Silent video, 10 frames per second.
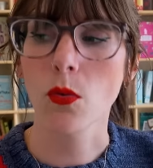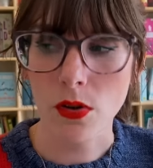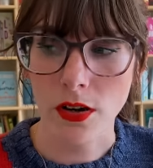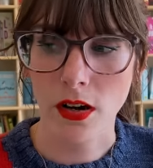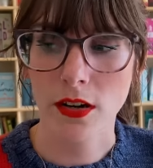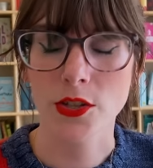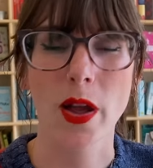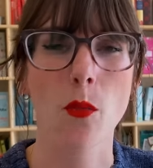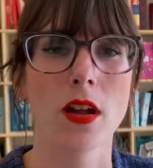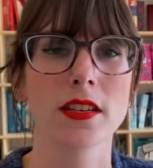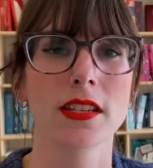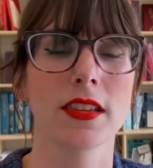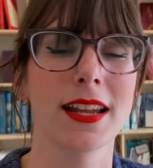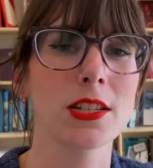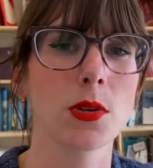Or do I want to knit
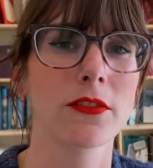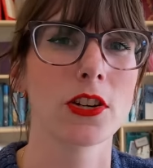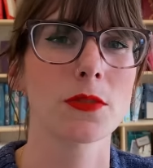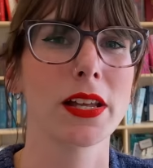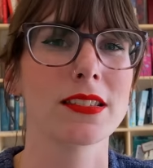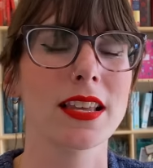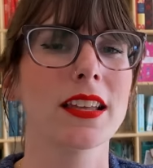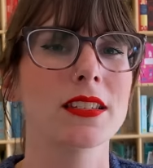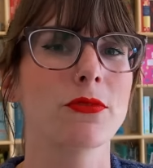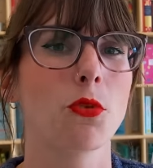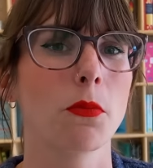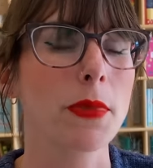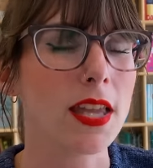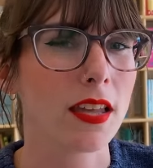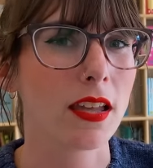the next one first because it is for
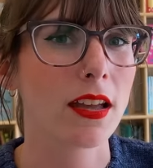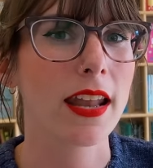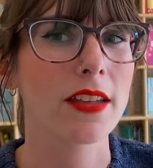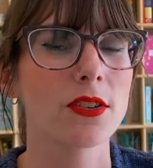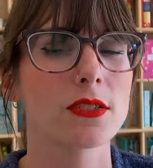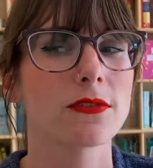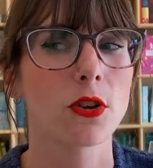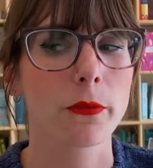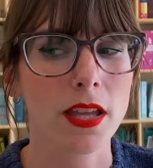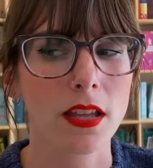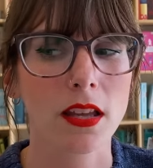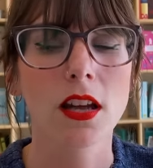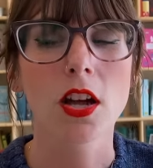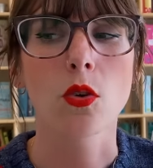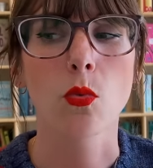me and if it is for me,
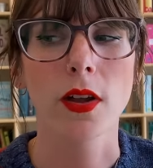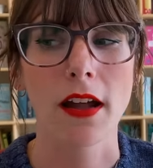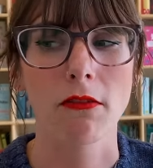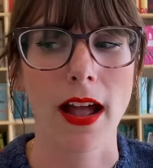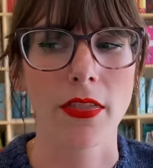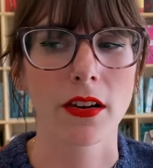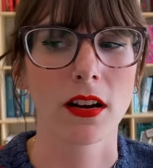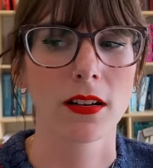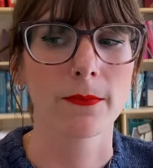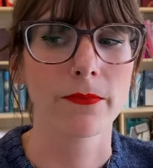would I rather